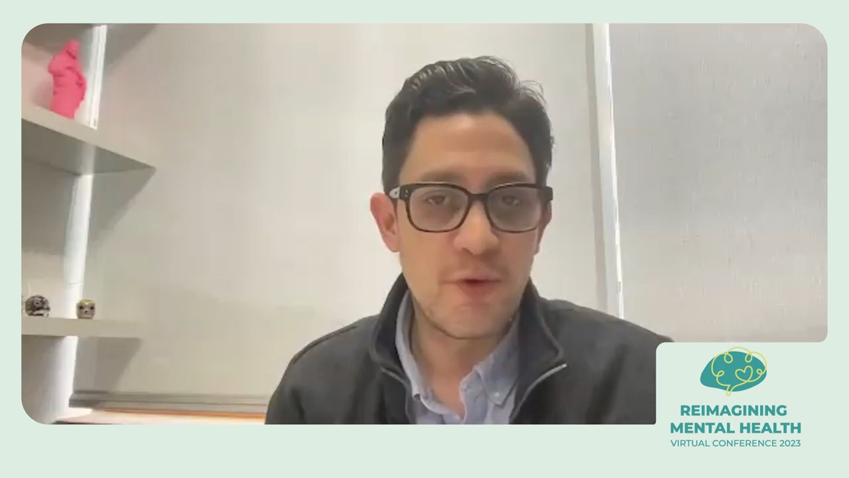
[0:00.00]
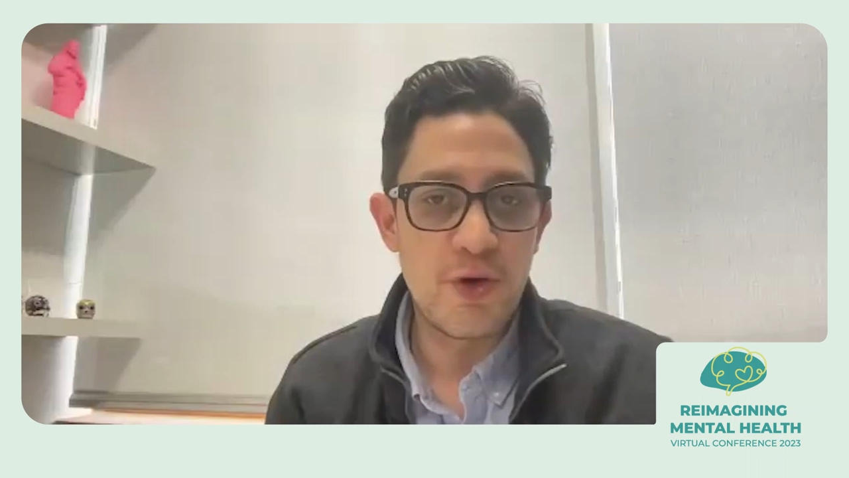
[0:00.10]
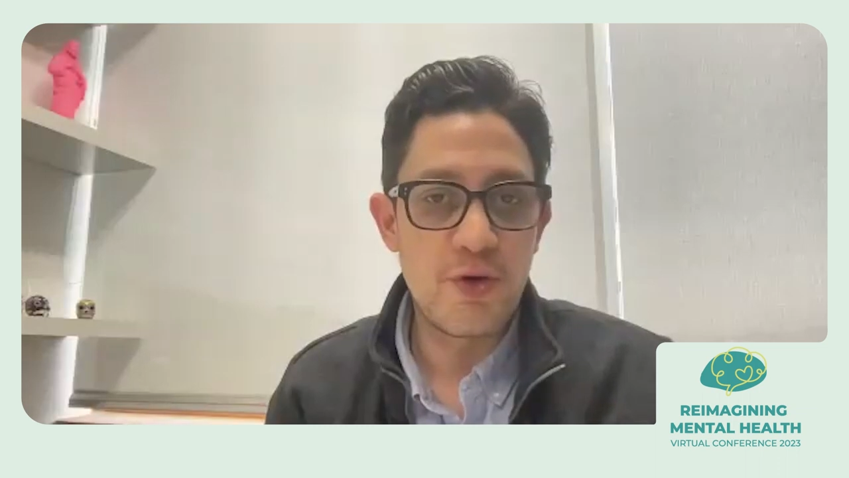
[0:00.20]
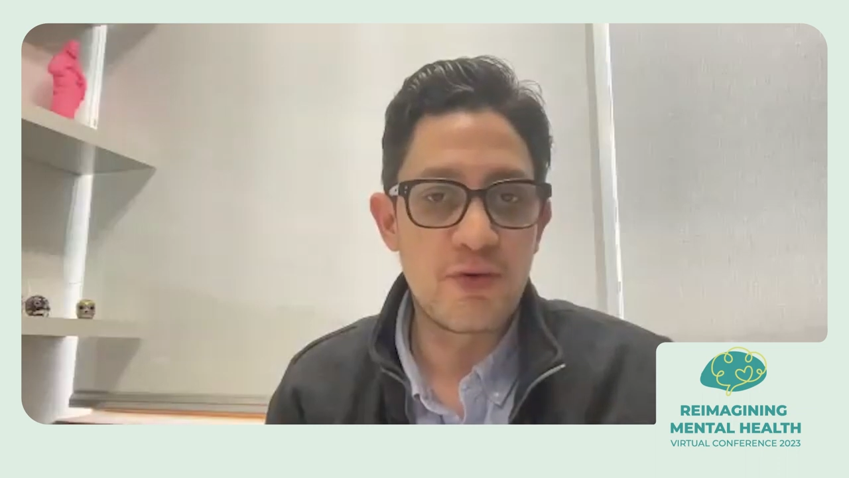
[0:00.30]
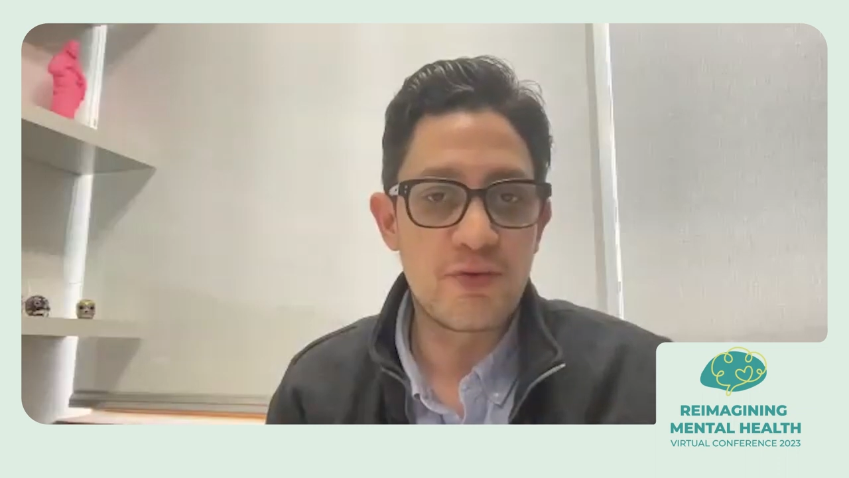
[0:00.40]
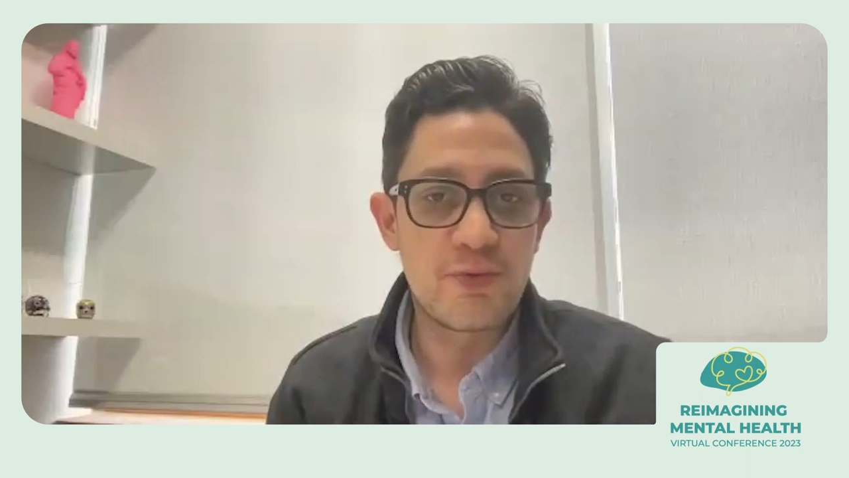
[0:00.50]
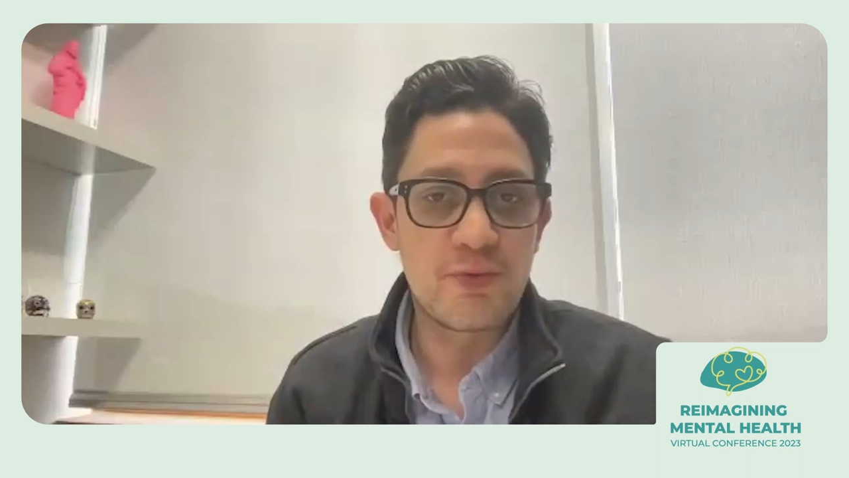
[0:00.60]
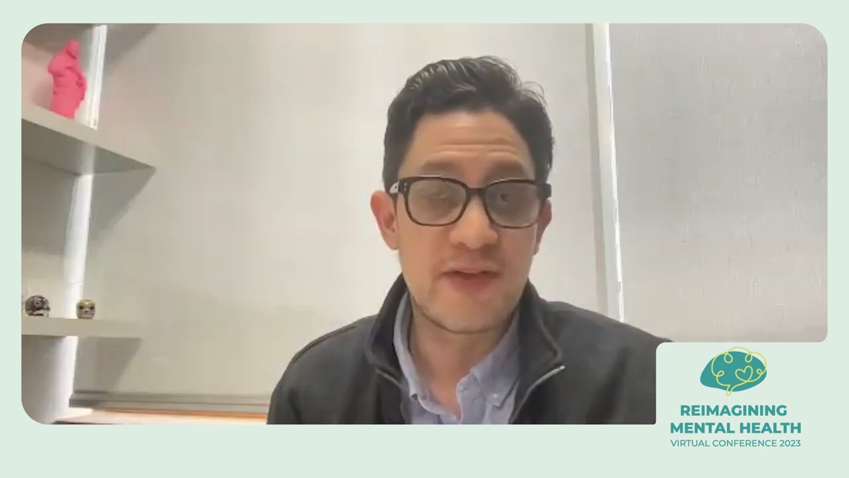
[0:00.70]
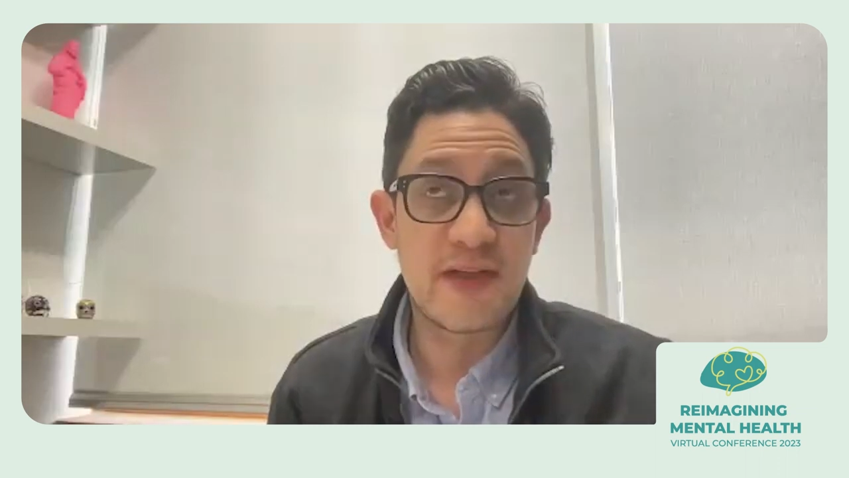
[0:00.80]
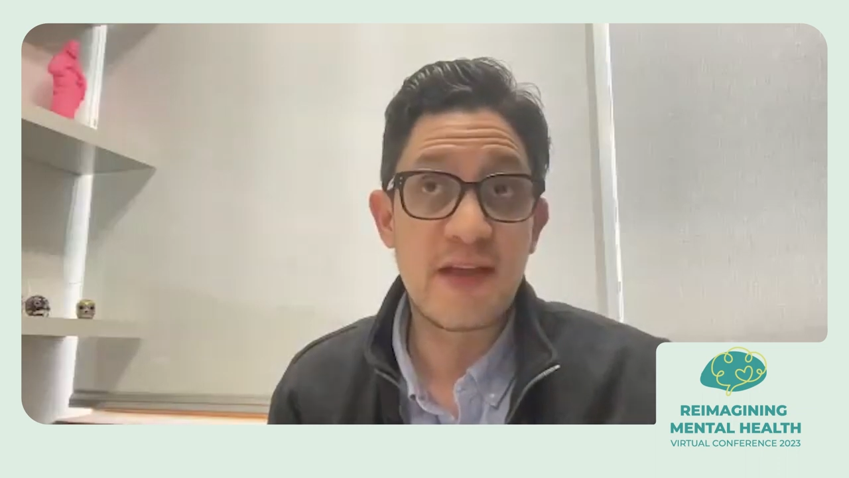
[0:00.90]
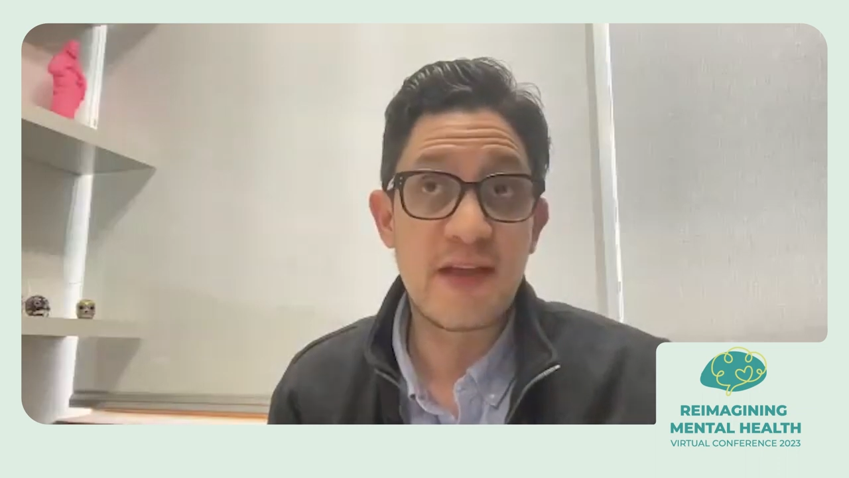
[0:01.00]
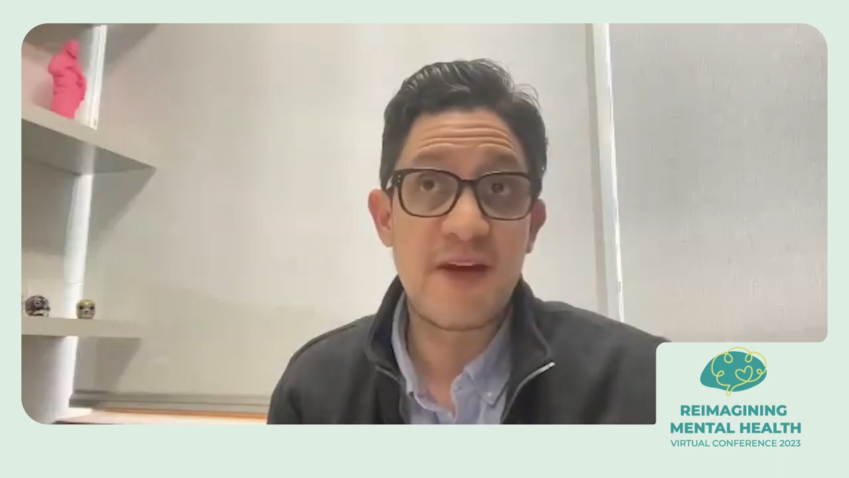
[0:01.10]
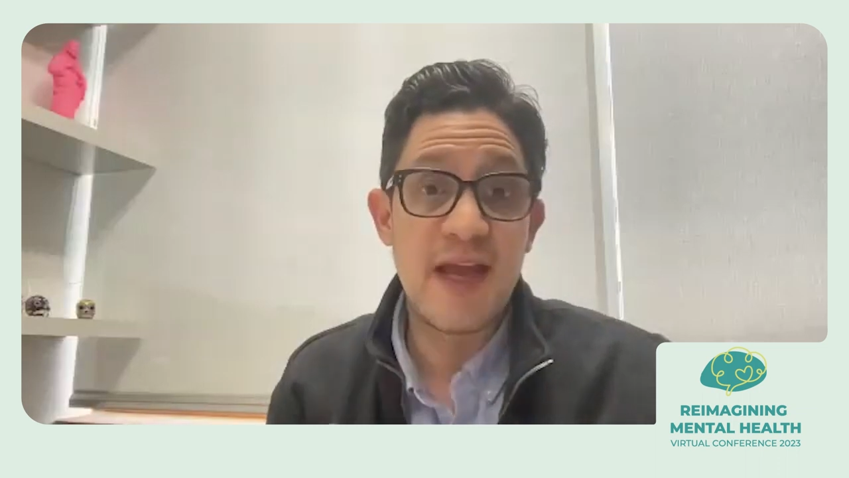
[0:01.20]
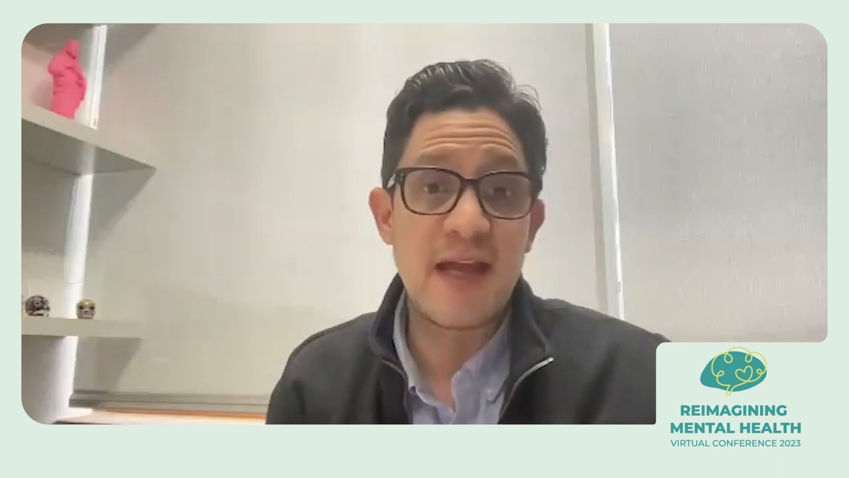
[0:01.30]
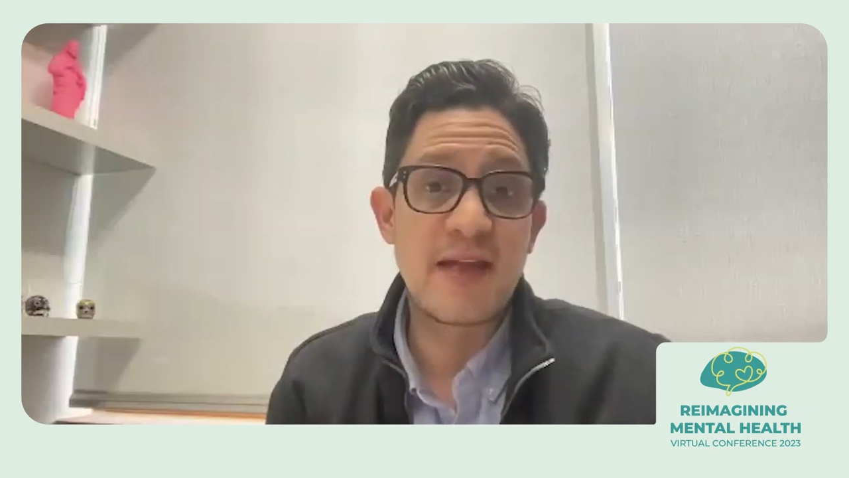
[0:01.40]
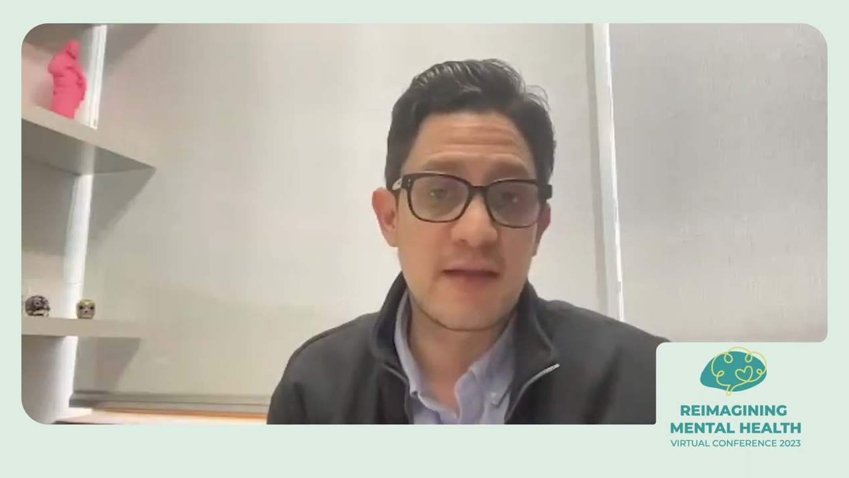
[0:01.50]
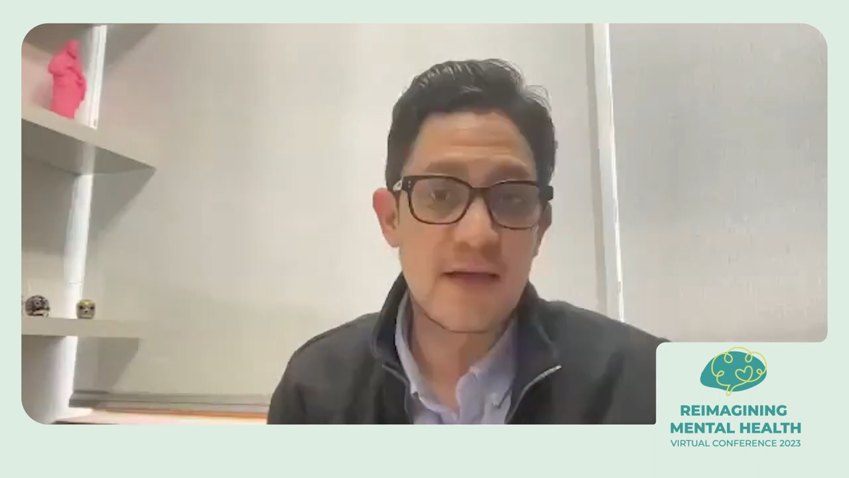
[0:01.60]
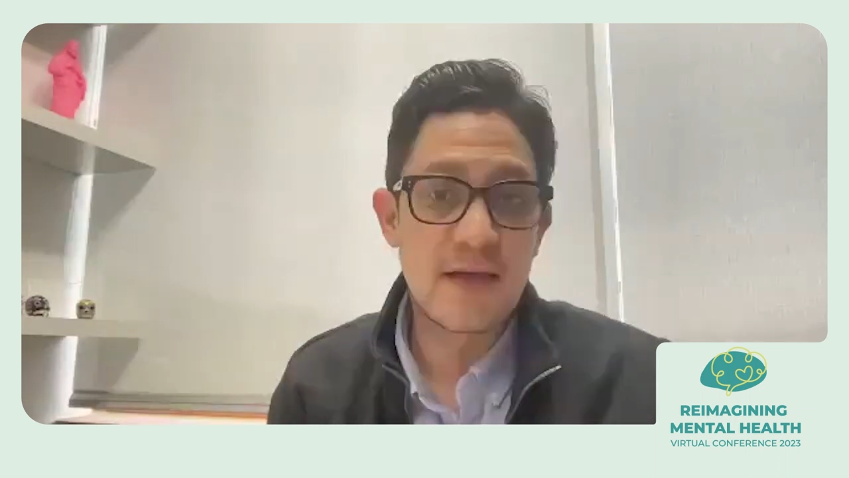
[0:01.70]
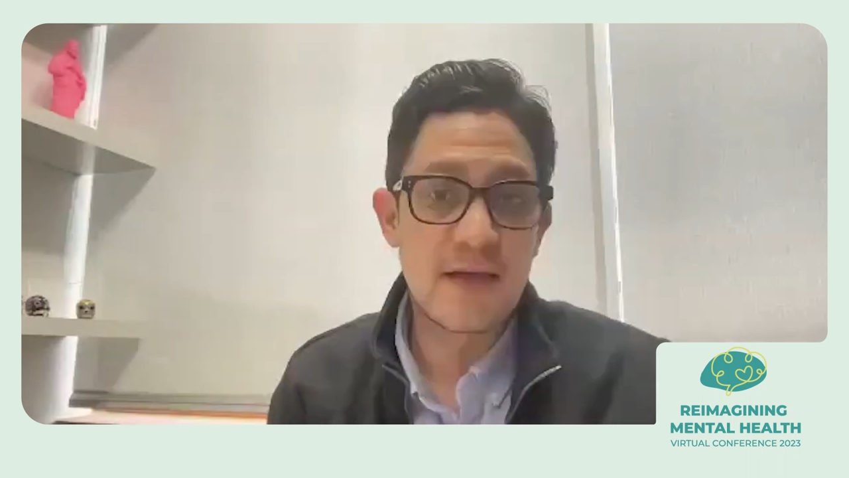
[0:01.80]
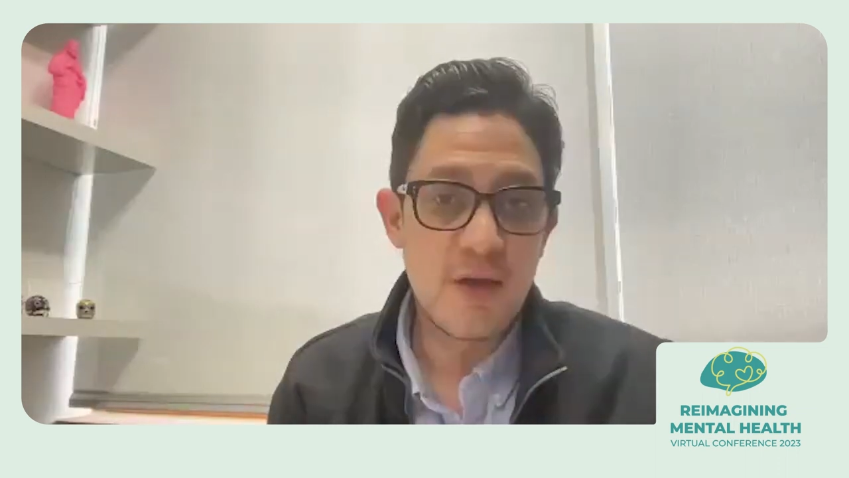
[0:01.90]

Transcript: for you to resignificate